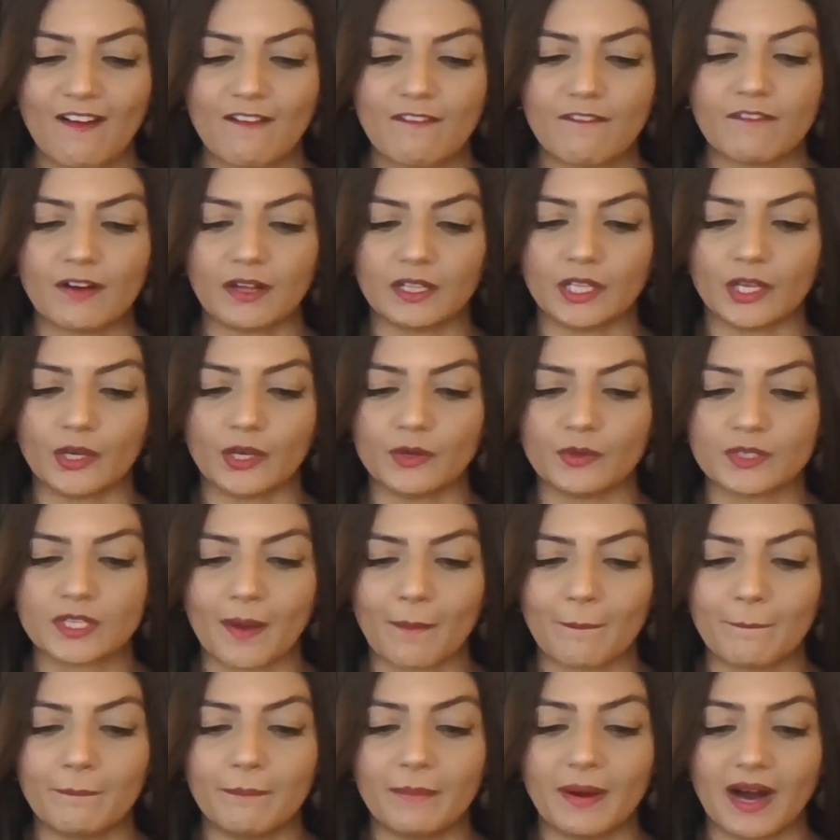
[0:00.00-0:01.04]
Followed
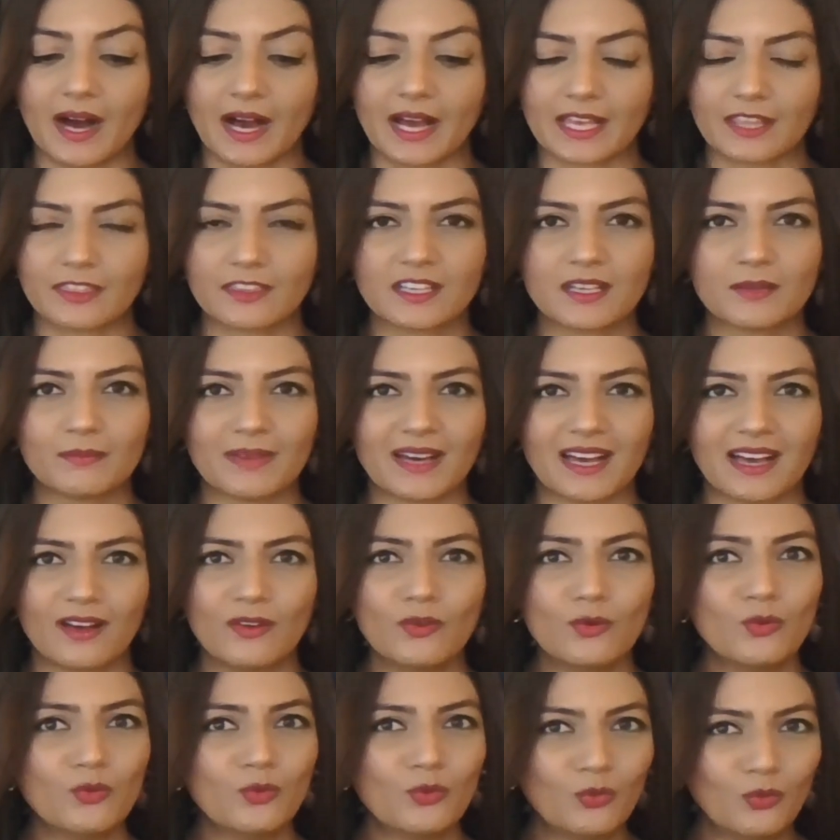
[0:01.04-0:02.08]
by Thinkin.
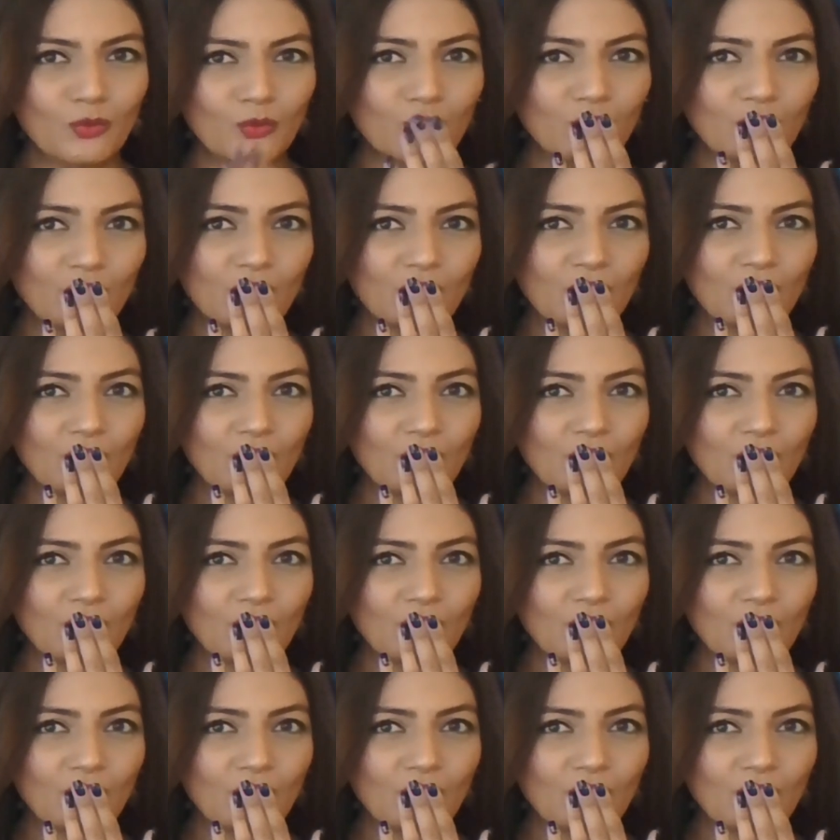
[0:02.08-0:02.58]
Oh,